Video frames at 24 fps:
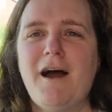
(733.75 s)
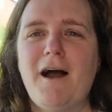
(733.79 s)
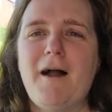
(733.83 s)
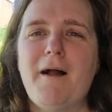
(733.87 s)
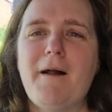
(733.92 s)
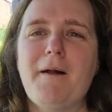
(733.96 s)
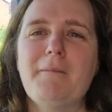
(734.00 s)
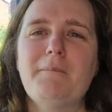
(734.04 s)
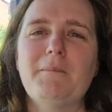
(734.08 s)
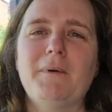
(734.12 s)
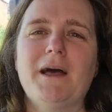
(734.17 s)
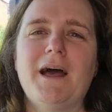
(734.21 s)

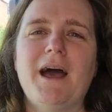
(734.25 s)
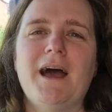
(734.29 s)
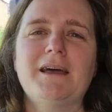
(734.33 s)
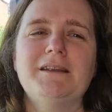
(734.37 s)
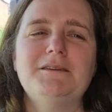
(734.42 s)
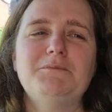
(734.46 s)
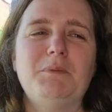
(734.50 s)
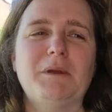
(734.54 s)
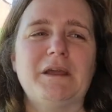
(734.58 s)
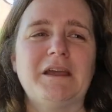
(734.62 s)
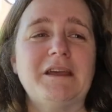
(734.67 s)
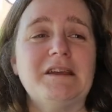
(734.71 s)
Um,
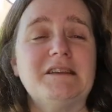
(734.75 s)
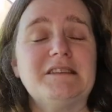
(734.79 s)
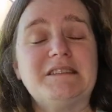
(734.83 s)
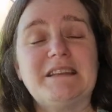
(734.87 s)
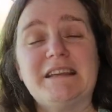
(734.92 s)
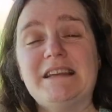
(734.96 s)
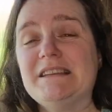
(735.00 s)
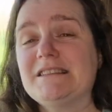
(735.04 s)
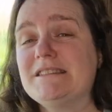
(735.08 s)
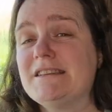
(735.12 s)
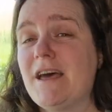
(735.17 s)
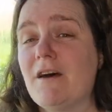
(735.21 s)
and because
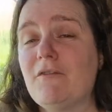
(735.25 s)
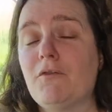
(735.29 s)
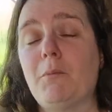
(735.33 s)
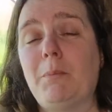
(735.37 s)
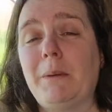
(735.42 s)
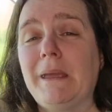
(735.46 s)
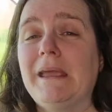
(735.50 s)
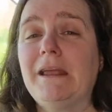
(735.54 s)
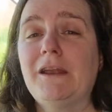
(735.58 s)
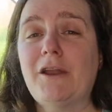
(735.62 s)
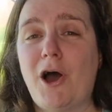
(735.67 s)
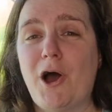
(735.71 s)
he's never
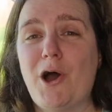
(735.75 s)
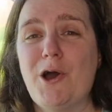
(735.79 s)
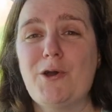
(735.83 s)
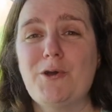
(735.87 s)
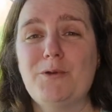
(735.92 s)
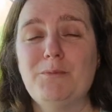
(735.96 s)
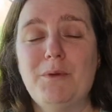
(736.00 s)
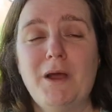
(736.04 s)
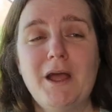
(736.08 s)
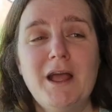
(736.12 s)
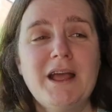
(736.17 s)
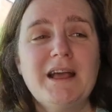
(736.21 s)
been
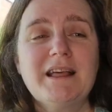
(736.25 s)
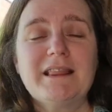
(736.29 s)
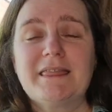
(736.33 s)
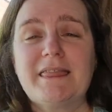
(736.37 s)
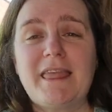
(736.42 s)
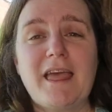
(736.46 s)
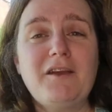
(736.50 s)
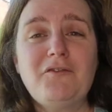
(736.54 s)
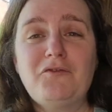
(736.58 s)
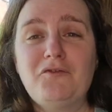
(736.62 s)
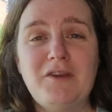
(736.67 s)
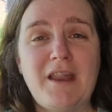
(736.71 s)
home,
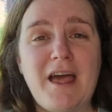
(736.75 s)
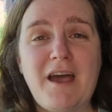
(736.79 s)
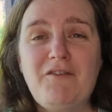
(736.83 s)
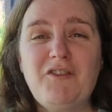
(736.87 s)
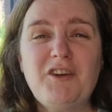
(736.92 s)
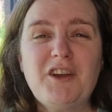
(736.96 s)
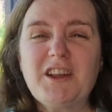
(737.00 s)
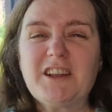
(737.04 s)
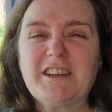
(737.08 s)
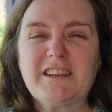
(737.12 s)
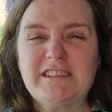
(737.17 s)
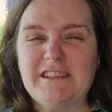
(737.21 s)
they've
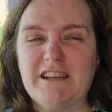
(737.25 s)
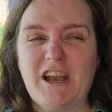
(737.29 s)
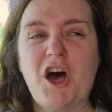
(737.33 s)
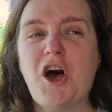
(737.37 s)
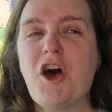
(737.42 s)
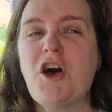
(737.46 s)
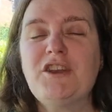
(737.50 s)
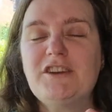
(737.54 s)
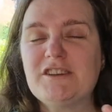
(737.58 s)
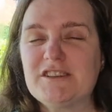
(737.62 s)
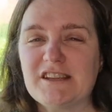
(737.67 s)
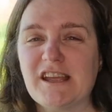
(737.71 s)
never
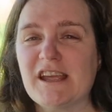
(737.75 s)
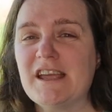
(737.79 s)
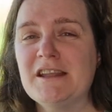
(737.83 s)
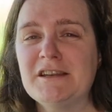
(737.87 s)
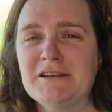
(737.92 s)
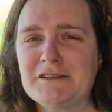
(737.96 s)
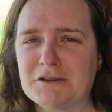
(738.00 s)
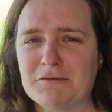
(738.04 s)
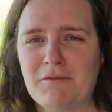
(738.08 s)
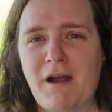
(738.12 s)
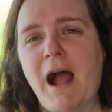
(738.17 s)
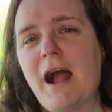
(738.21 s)
learned to
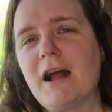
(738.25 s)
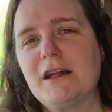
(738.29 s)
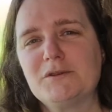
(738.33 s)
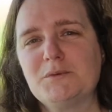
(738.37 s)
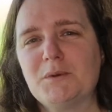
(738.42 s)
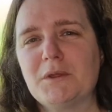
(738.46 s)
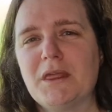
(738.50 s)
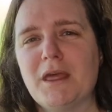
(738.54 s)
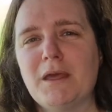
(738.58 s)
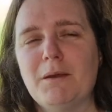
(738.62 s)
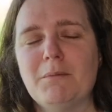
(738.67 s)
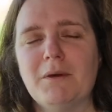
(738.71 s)
interact
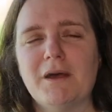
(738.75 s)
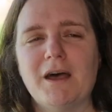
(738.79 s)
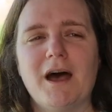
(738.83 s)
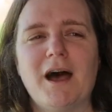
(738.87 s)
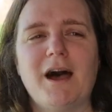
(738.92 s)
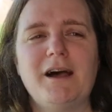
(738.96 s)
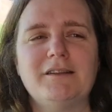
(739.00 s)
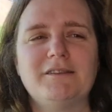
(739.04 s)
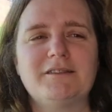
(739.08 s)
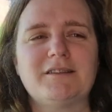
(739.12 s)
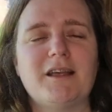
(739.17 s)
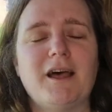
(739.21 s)
with him
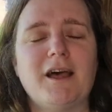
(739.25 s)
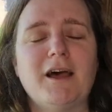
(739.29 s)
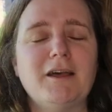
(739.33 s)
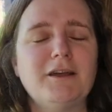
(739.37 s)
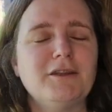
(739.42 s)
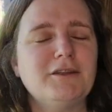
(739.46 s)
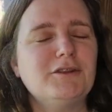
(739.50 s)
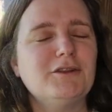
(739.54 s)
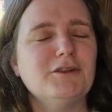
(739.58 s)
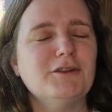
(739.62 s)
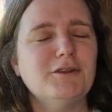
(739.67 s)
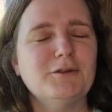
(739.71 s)
as
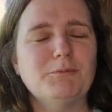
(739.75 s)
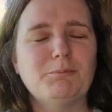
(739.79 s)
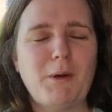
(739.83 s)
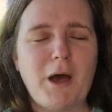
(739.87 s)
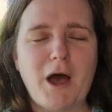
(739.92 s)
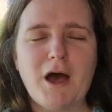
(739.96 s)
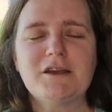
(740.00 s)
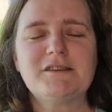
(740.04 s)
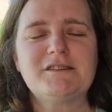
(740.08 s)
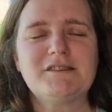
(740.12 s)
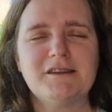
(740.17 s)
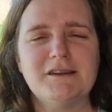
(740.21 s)
a
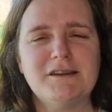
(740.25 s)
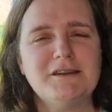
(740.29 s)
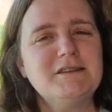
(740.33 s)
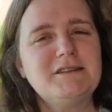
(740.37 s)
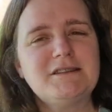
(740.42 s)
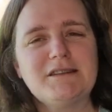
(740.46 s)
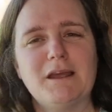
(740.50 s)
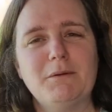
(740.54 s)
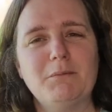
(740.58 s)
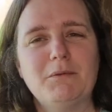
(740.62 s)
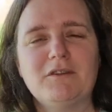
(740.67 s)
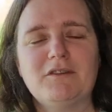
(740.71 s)
person and
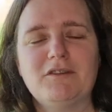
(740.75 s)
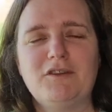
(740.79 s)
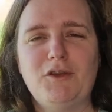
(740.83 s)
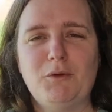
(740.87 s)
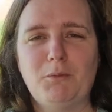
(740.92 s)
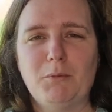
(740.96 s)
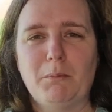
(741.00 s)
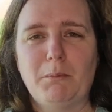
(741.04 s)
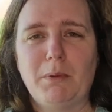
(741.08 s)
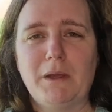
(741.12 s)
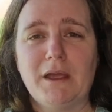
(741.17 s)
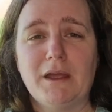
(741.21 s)
see him as a
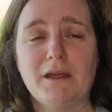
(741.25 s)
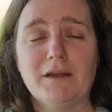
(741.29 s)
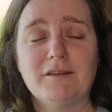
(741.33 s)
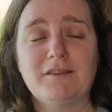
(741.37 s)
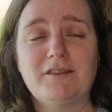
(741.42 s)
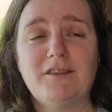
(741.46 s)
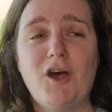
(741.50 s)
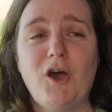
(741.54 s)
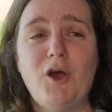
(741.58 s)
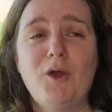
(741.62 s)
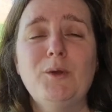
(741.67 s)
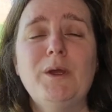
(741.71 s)
human being.
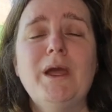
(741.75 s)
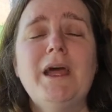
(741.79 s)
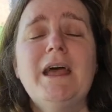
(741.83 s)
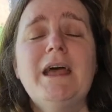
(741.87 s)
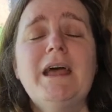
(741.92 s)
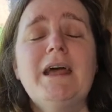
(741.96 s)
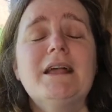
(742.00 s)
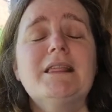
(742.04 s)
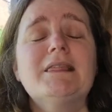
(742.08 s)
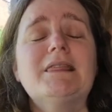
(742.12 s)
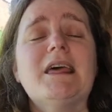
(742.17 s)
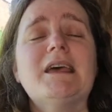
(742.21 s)
So
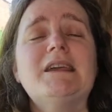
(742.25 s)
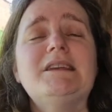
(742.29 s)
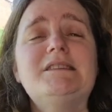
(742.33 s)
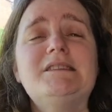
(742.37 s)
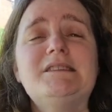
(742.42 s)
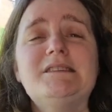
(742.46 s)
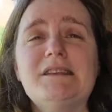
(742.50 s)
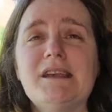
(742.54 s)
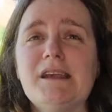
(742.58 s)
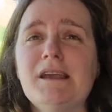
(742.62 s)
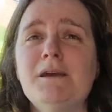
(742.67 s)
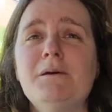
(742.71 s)
they
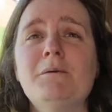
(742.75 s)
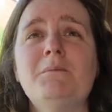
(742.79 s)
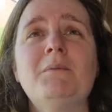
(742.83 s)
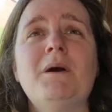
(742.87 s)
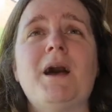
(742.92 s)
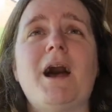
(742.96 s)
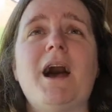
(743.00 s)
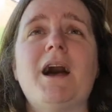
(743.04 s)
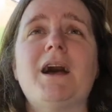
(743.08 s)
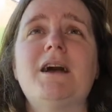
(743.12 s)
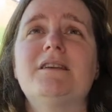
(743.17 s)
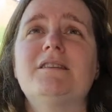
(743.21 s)
see him
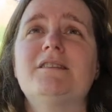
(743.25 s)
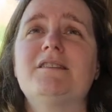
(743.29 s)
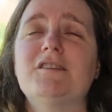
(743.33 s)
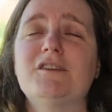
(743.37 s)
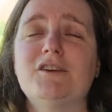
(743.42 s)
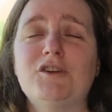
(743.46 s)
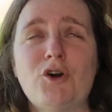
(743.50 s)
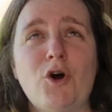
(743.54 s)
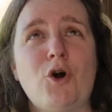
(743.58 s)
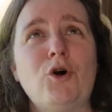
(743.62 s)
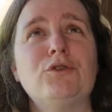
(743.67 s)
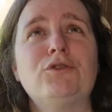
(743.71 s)
as the
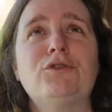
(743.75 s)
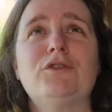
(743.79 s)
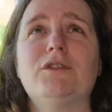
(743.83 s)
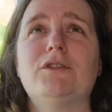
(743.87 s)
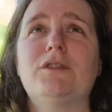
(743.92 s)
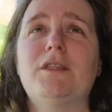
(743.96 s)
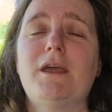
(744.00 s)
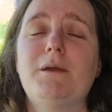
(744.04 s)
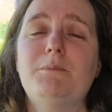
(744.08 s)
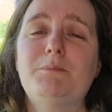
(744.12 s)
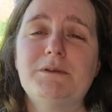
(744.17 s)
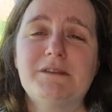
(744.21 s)
God
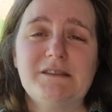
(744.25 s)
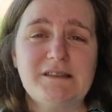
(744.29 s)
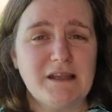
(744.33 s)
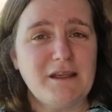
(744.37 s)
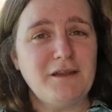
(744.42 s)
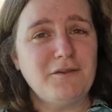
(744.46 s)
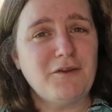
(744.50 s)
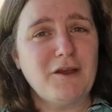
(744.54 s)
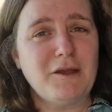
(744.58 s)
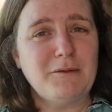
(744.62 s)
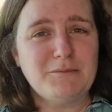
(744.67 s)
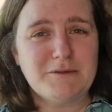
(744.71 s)
that they
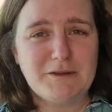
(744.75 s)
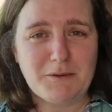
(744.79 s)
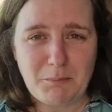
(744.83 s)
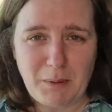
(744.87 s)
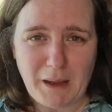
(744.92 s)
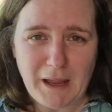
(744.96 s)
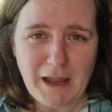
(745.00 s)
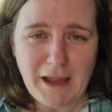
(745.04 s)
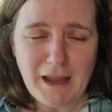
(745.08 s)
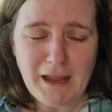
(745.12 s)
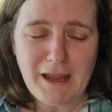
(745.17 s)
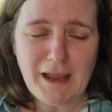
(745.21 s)
perceive him to
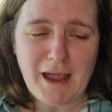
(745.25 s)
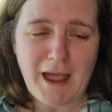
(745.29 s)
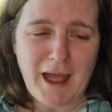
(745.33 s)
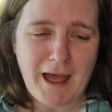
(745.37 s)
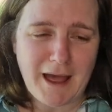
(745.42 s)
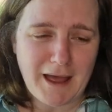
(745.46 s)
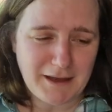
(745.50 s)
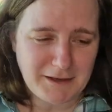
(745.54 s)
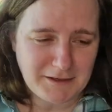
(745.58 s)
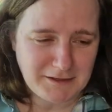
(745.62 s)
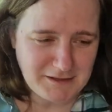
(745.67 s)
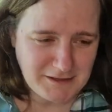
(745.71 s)
be
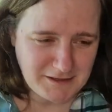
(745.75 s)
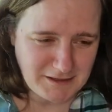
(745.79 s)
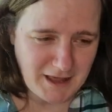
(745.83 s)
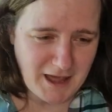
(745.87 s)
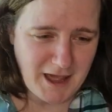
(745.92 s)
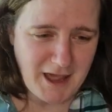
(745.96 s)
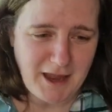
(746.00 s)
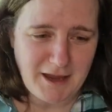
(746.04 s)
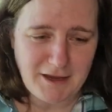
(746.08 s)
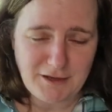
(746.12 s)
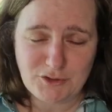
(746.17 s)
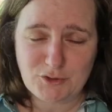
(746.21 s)
and
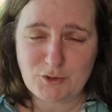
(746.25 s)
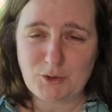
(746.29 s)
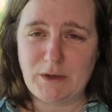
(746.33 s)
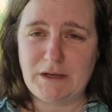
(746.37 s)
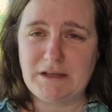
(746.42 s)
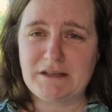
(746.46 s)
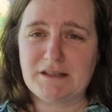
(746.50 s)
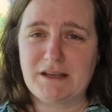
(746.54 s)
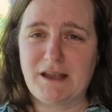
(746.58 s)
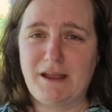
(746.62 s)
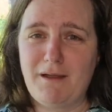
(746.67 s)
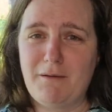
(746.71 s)
they
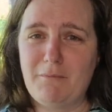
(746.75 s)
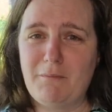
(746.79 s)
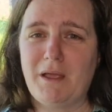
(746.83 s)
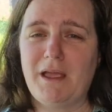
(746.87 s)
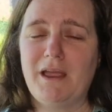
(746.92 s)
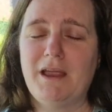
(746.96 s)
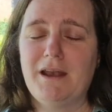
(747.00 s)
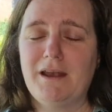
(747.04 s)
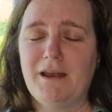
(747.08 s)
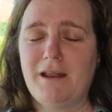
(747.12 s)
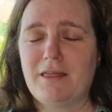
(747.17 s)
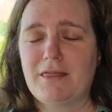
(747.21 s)
treat him
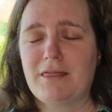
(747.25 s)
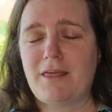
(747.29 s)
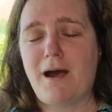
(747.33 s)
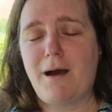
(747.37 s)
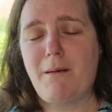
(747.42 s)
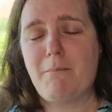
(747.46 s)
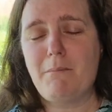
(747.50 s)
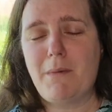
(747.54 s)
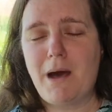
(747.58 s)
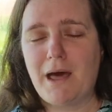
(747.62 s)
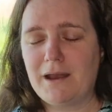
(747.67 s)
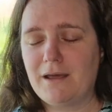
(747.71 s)
in
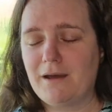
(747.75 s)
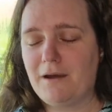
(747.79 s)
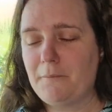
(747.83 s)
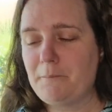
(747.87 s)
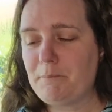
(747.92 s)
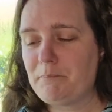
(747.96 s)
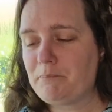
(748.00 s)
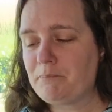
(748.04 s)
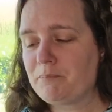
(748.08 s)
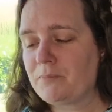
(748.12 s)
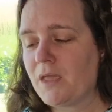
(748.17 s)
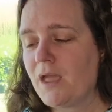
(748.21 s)
that manner.
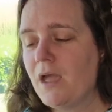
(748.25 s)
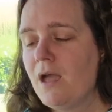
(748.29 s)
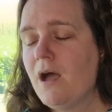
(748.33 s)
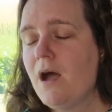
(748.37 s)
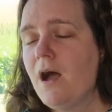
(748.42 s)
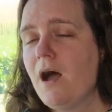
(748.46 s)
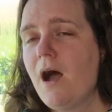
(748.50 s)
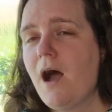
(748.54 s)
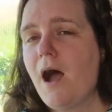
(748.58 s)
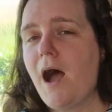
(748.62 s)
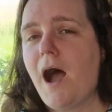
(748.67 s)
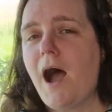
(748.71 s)

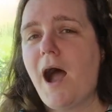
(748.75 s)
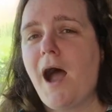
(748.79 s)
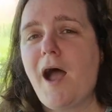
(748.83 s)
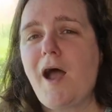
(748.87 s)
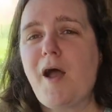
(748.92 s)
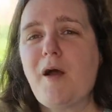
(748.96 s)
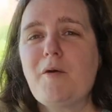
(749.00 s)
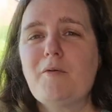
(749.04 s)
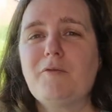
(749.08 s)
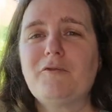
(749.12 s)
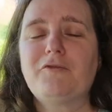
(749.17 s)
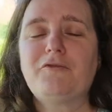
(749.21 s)

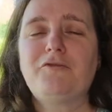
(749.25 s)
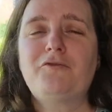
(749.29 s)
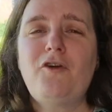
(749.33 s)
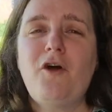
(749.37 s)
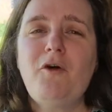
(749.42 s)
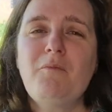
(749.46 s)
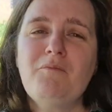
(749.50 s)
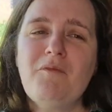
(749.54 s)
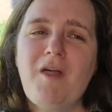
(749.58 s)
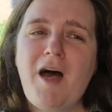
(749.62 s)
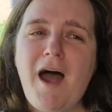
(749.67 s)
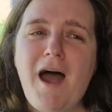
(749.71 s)
Uh,
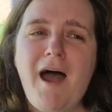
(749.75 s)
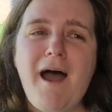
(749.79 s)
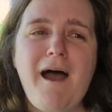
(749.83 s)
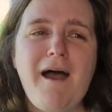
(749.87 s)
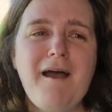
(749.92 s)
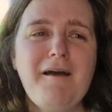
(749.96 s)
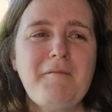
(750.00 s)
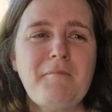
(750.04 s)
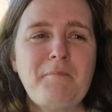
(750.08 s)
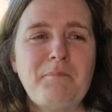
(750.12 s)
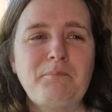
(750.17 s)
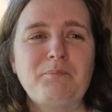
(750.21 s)
from
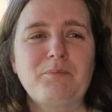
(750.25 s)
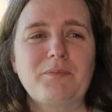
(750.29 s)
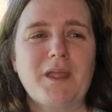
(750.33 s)
there,